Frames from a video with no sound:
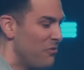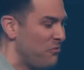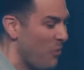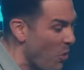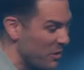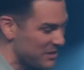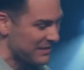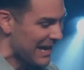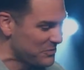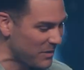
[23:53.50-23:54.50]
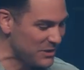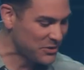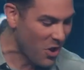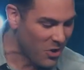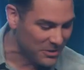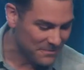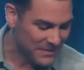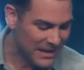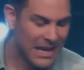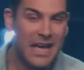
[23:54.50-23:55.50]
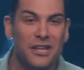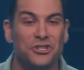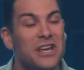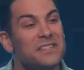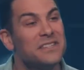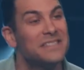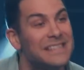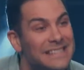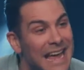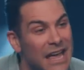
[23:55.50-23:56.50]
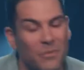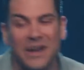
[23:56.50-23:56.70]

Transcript: force, that's what it's called. Jesus is saying,